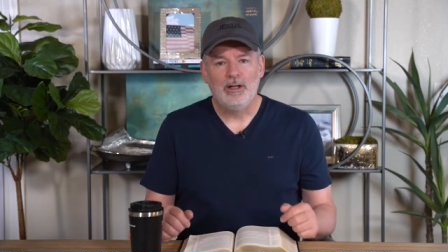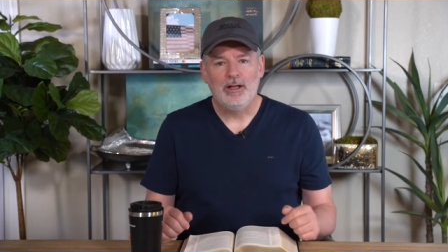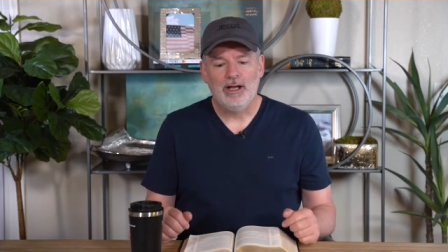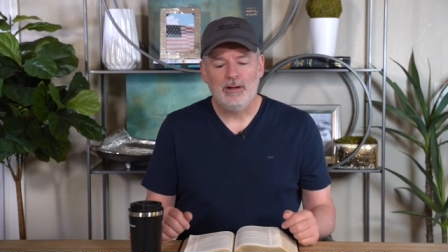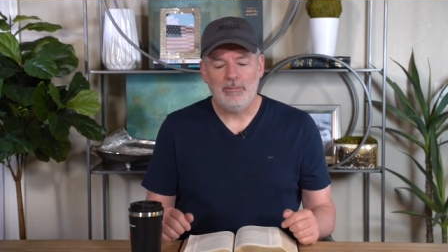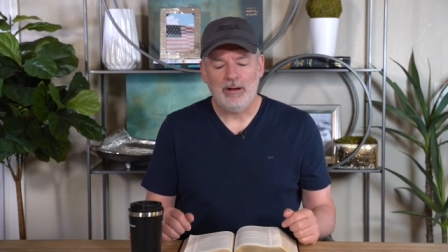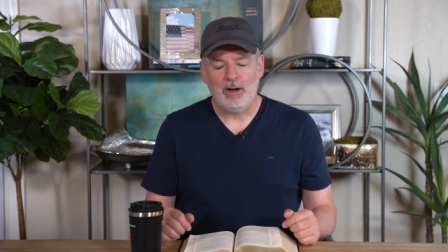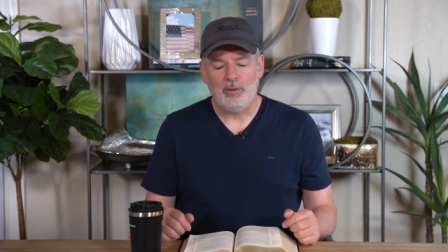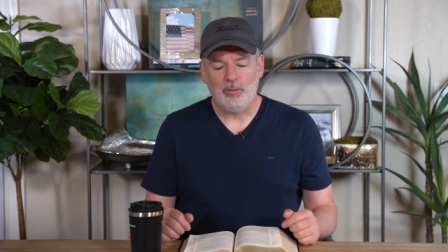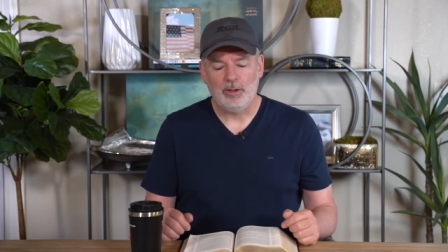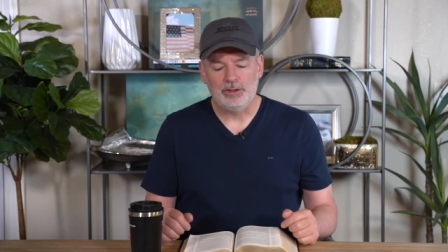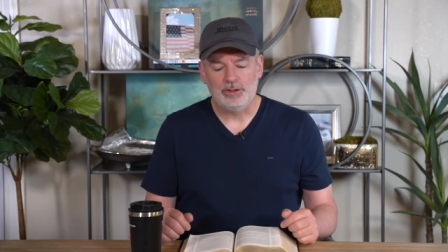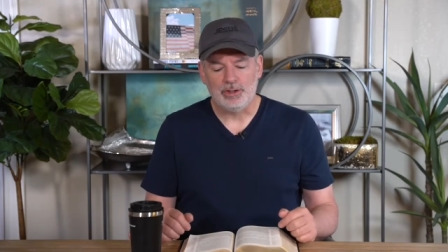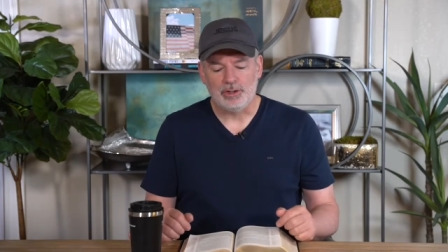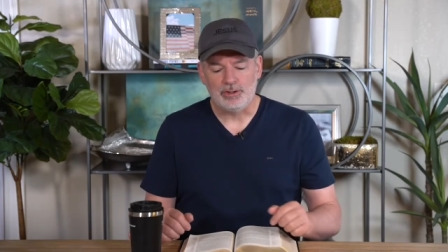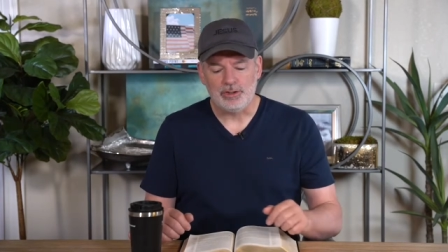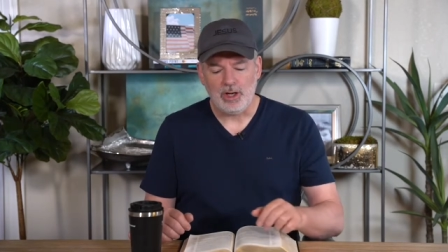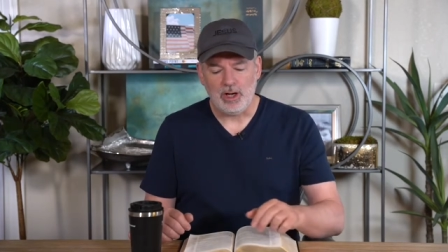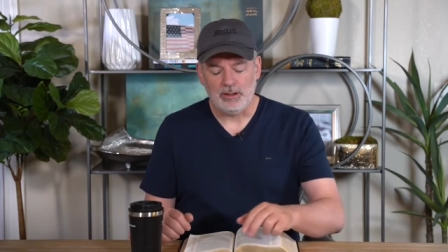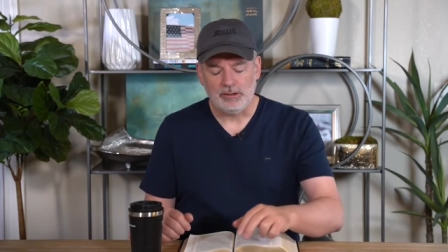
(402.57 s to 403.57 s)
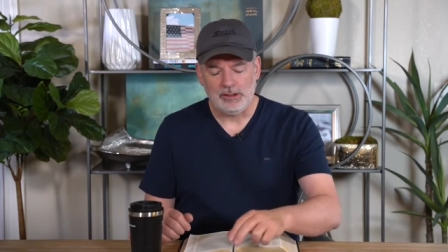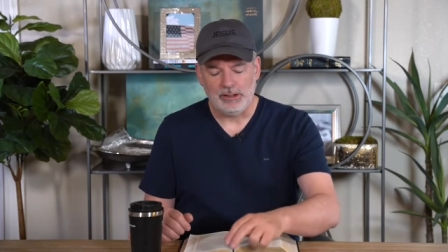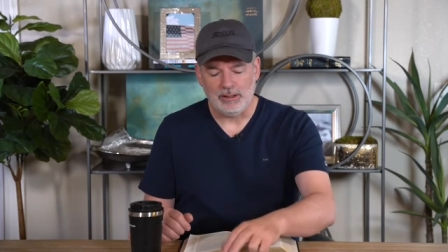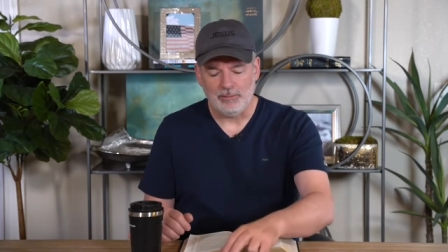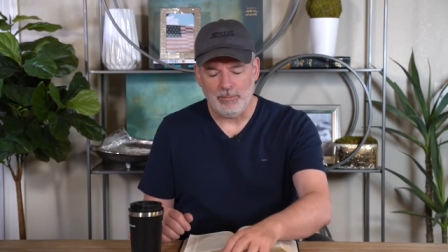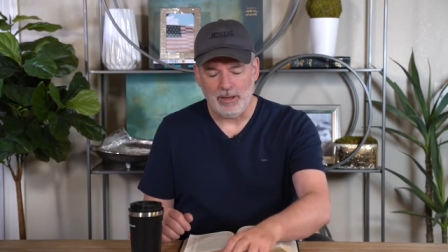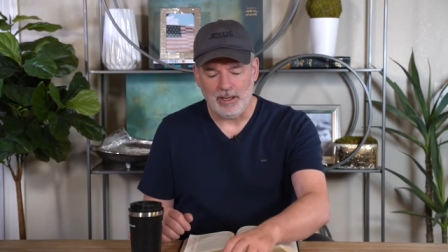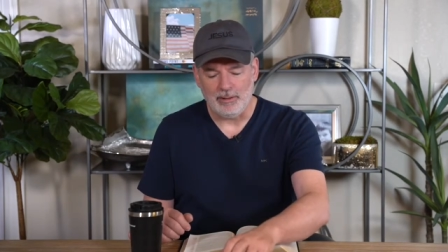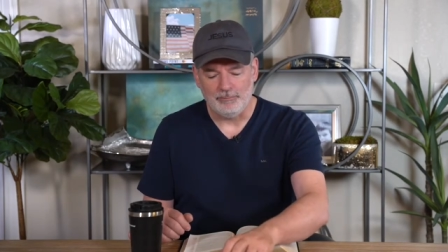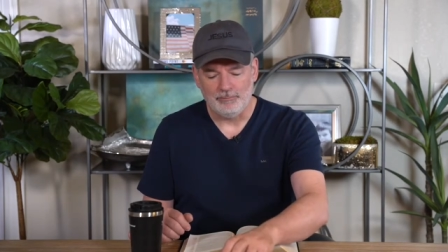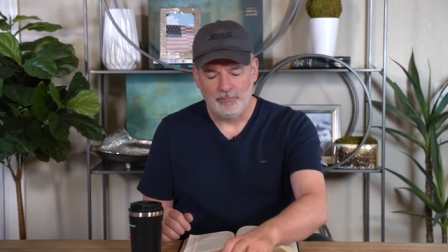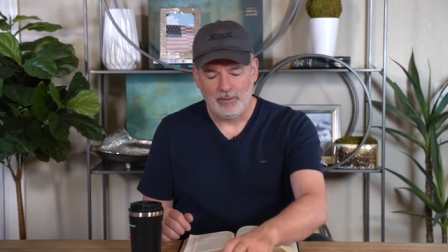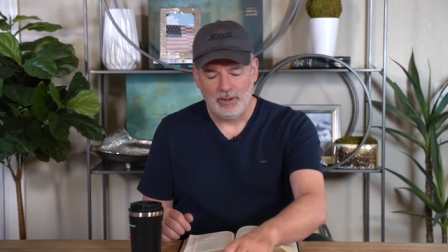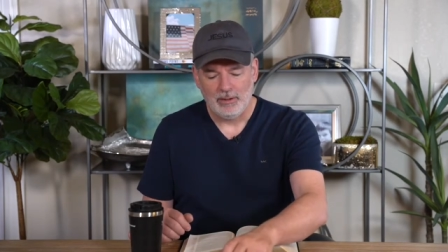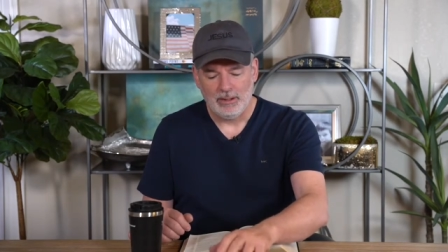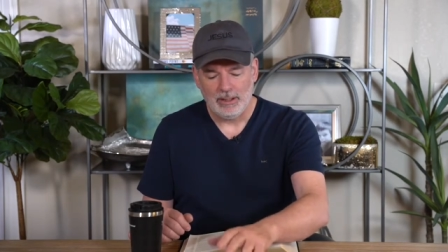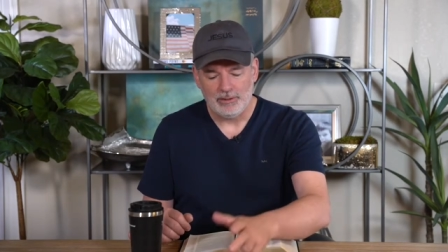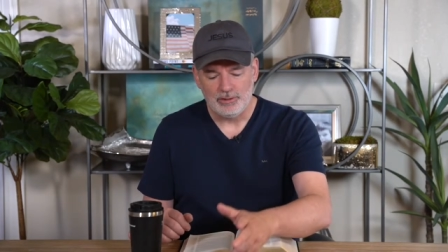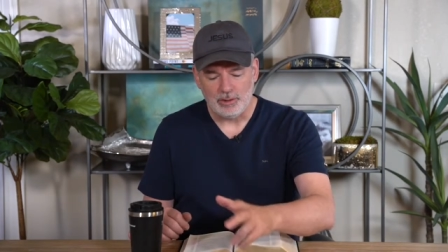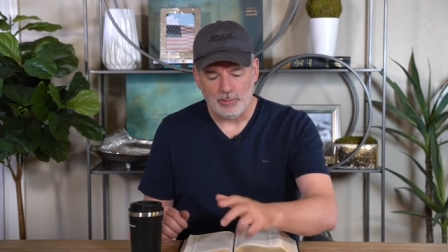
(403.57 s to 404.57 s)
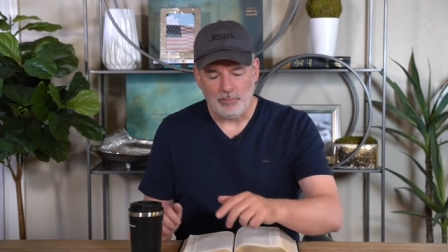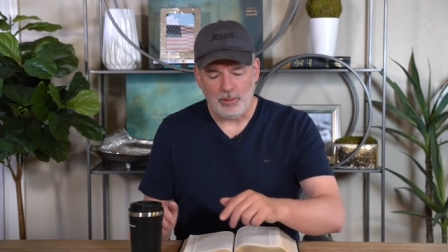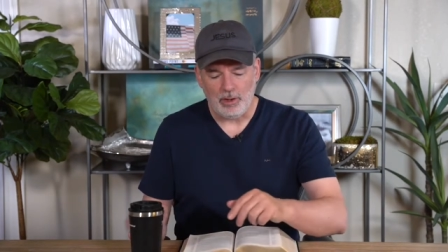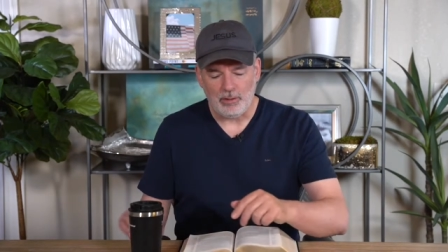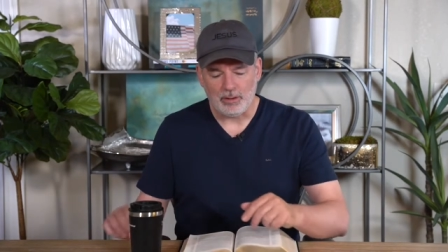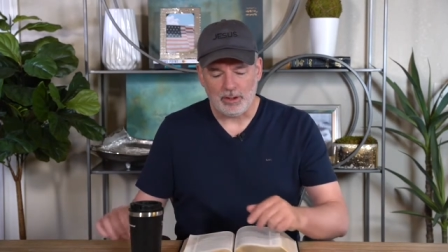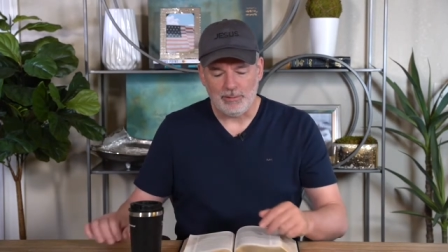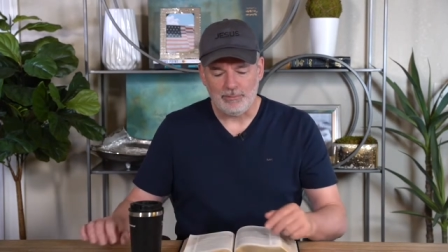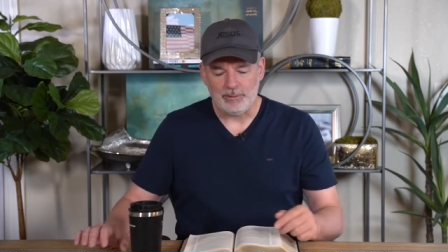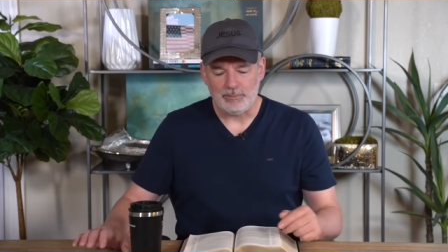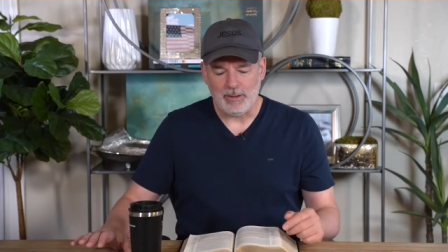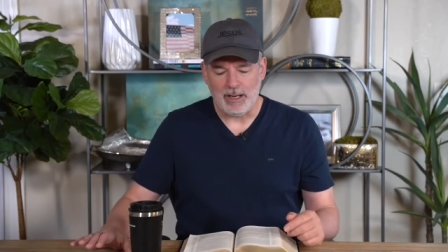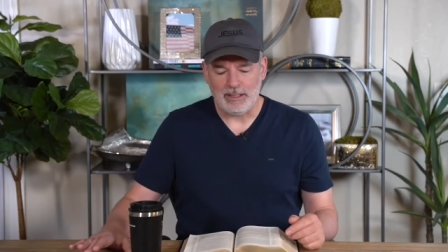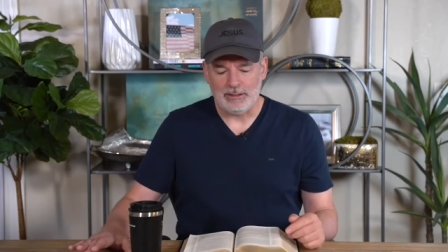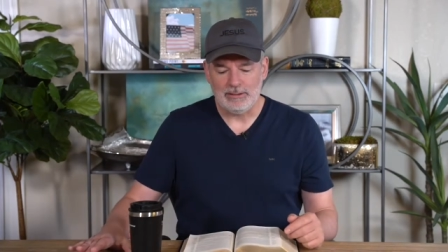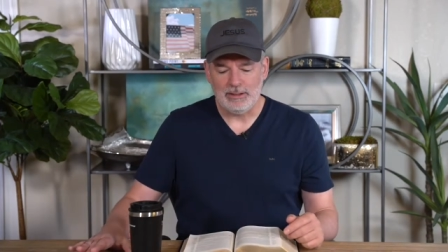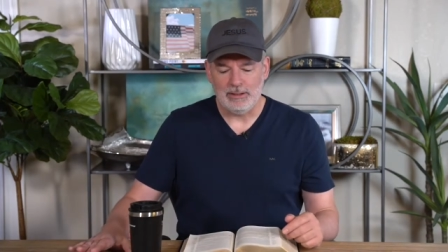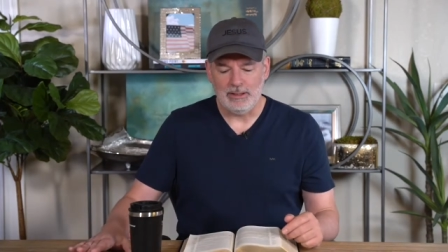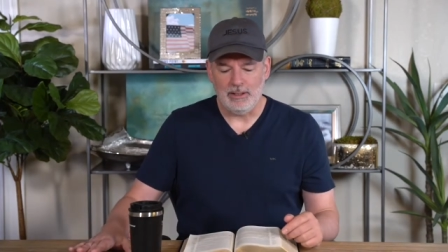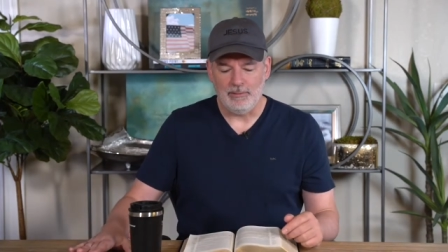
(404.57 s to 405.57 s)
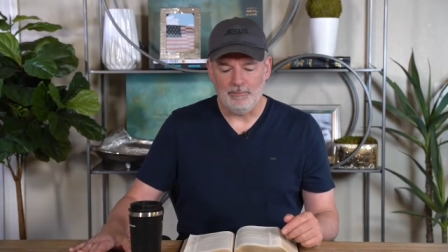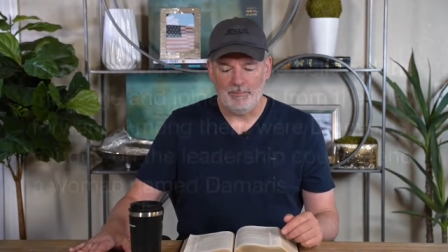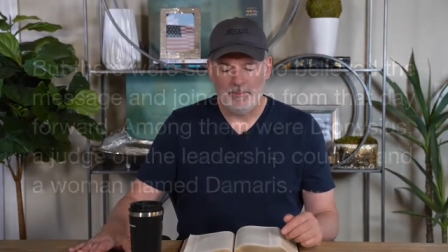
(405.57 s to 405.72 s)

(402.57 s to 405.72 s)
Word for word: about what you're talking about and so paul comes back to them